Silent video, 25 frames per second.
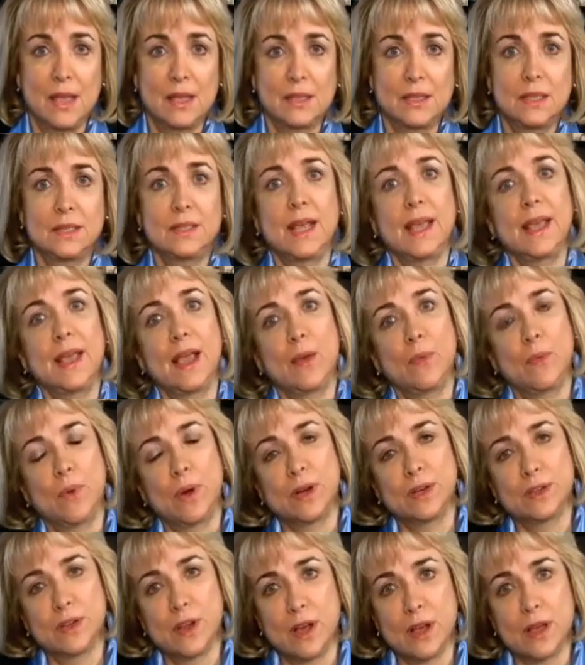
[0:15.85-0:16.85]
Today I
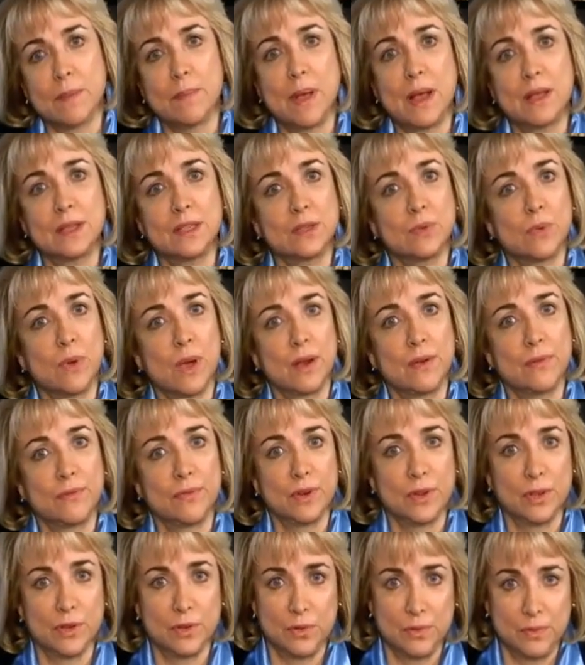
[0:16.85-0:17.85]
want to talk about swine
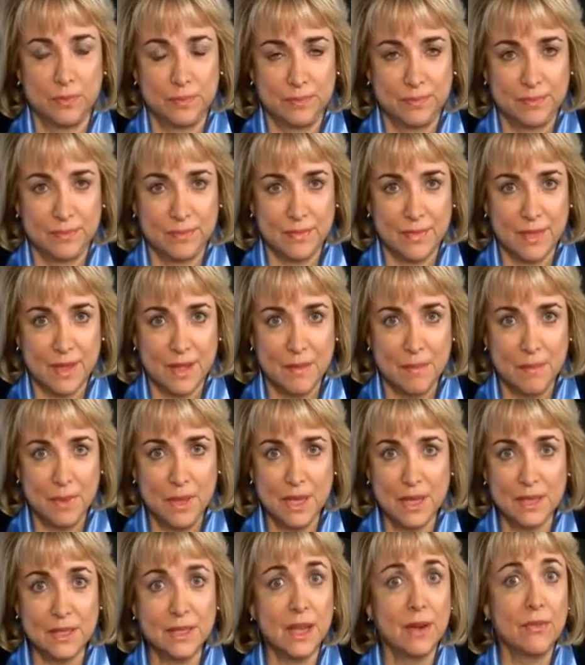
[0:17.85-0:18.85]
flu,
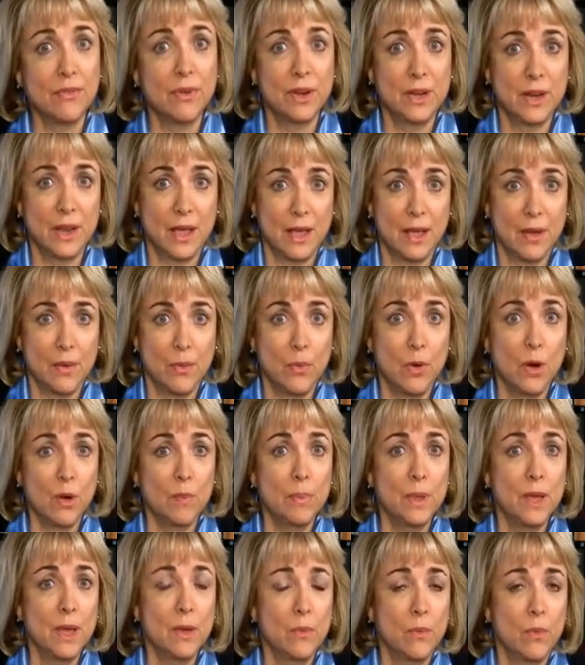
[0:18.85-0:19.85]
because every day we're
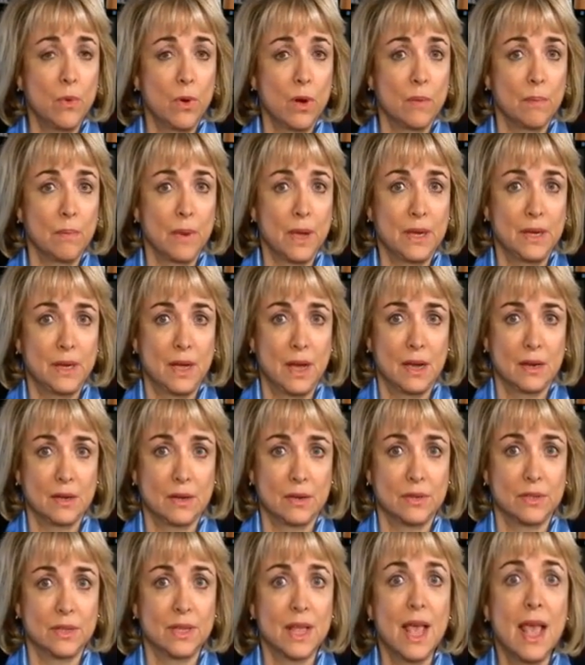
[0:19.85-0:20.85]
being warned by
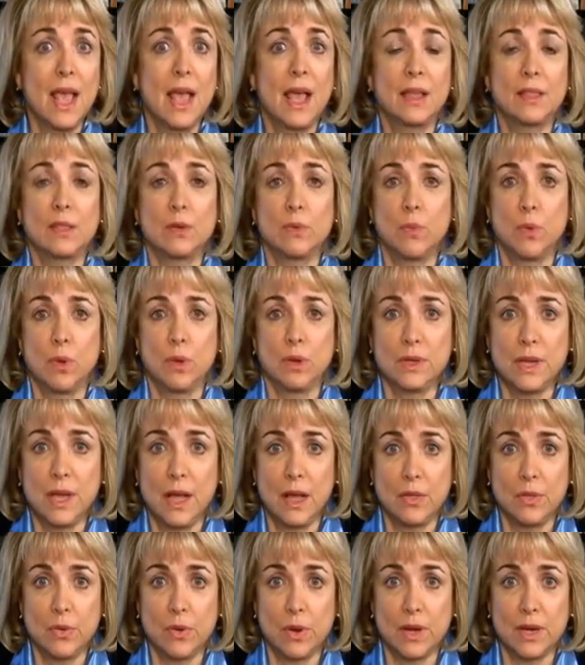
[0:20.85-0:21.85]
doctors at the World
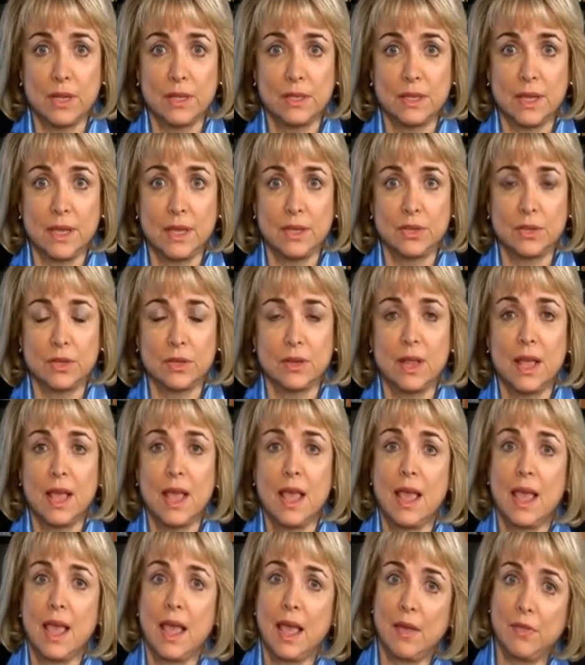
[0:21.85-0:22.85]
Health Organization
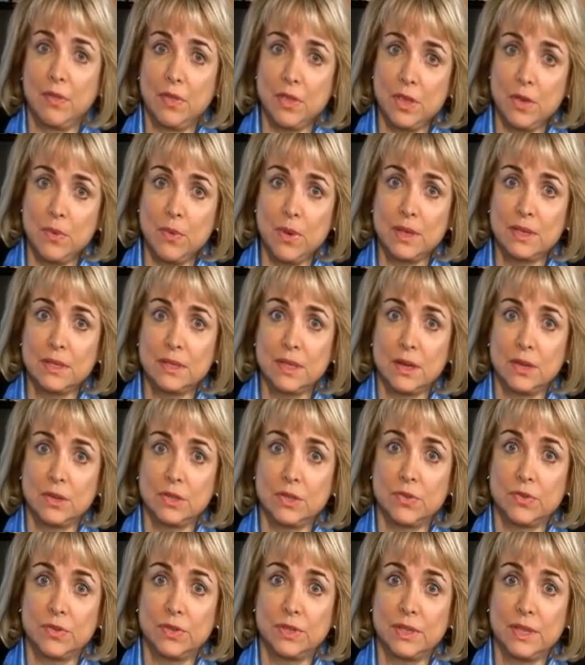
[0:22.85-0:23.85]
and the U.S.
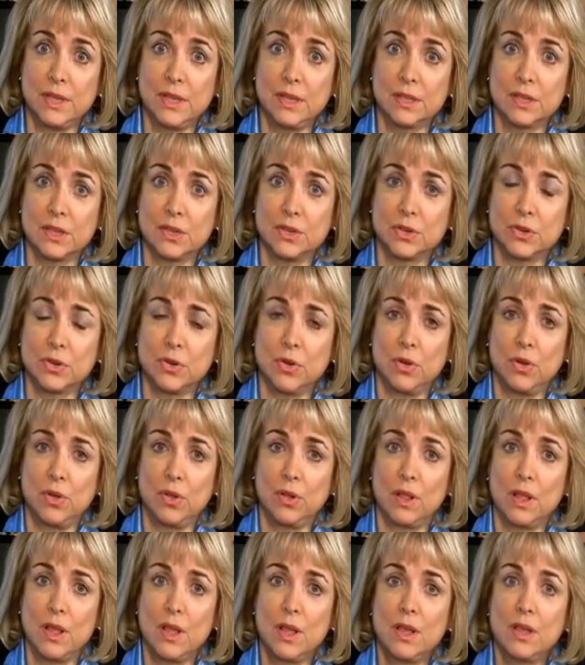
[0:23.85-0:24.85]
Centers for Disease
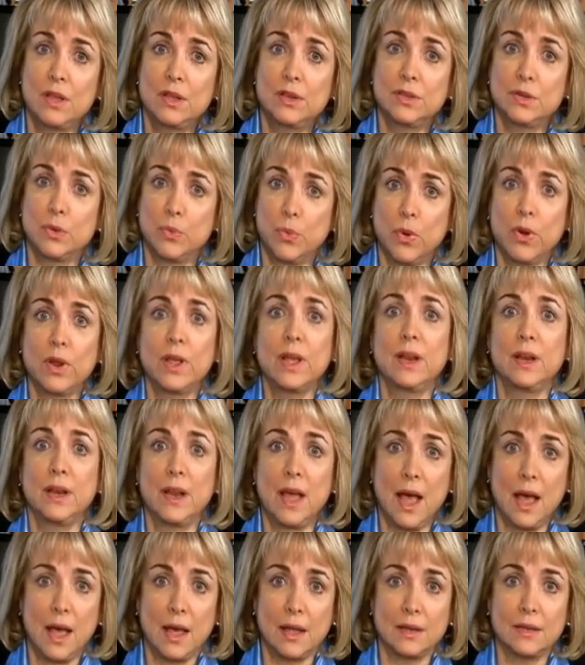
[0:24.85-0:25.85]
Control to worry a
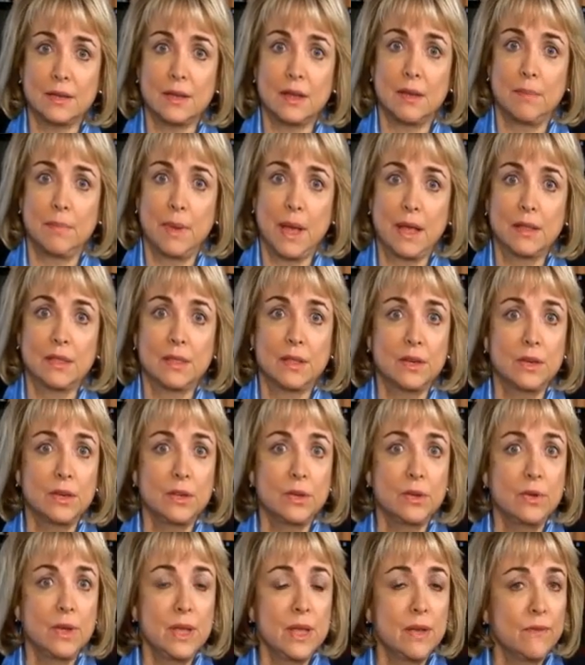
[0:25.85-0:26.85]
lot about the
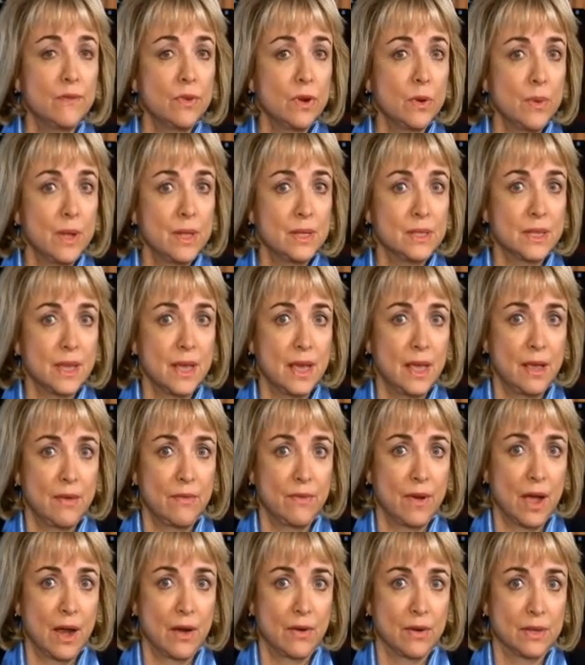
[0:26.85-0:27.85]
new influenza A
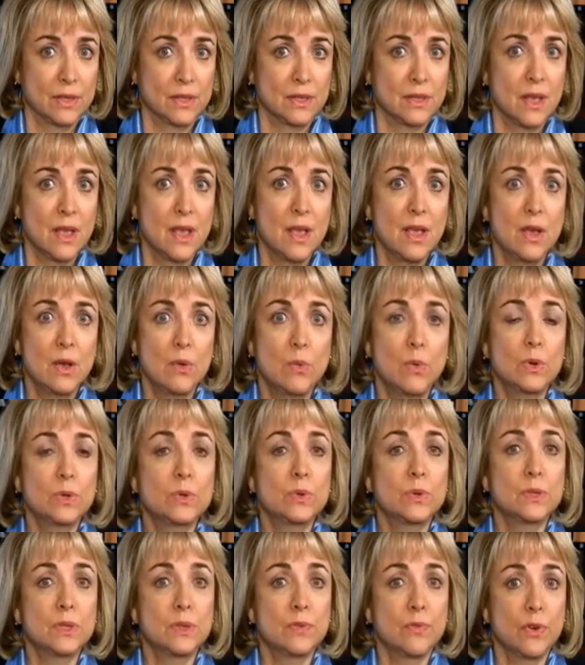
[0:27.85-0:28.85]
virus,
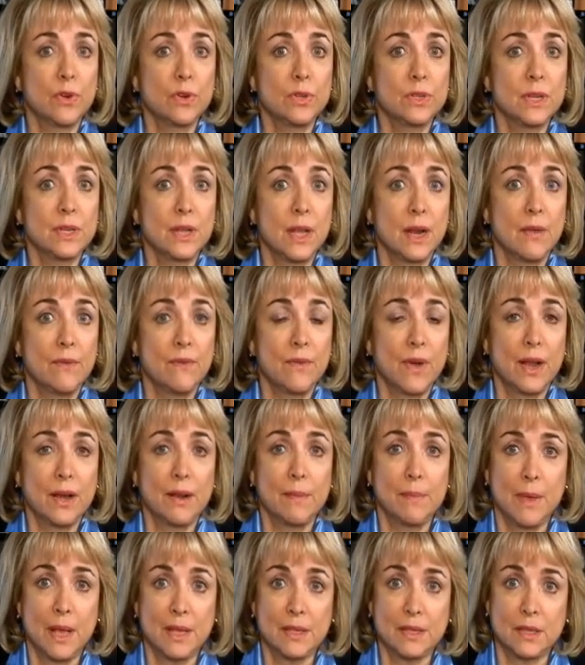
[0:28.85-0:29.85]
which was first identified
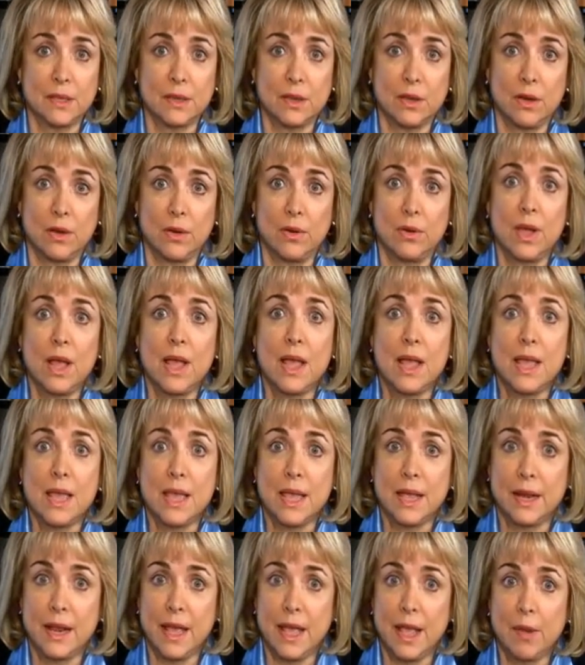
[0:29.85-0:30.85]
in Mexico
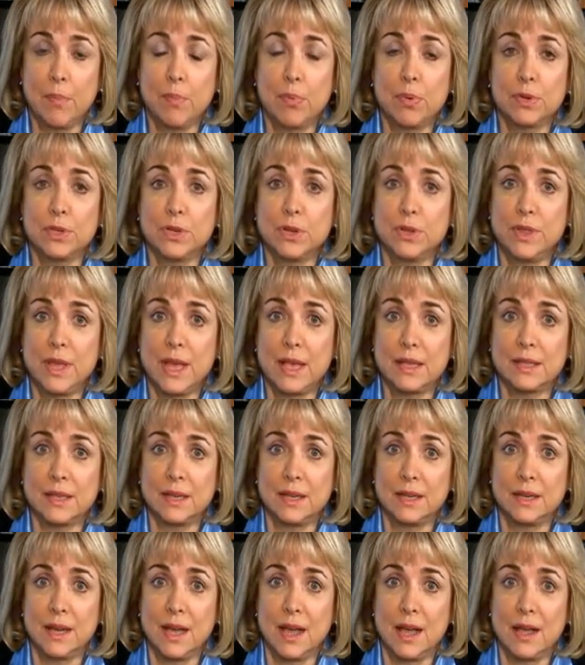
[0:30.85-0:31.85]
in April
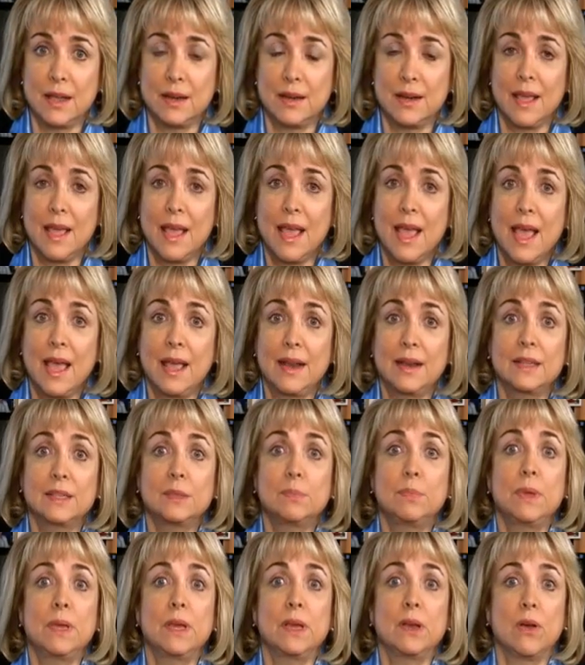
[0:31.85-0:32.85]
2009 and
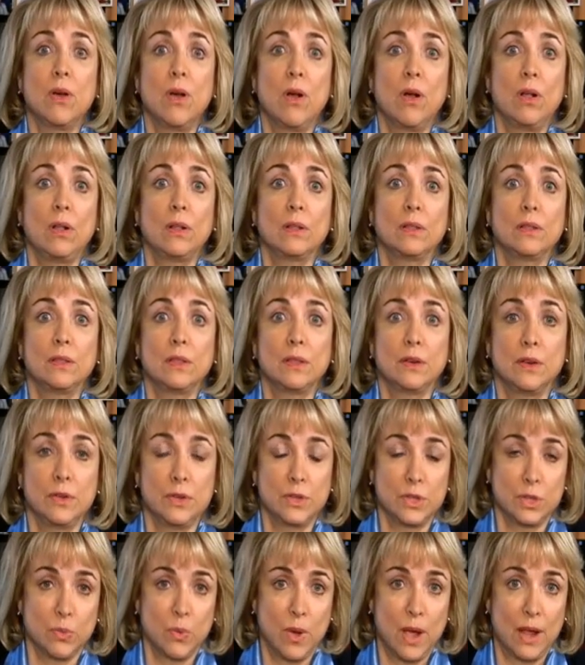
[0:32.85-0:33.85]
is being called the new
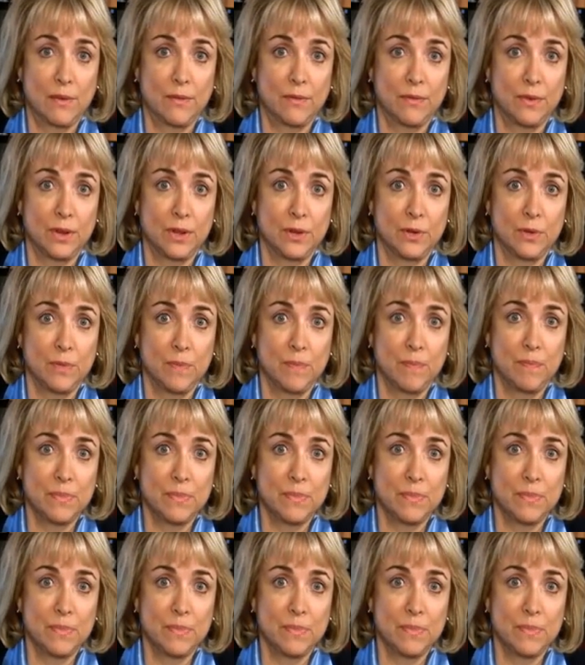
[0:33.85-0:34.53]
swine flu.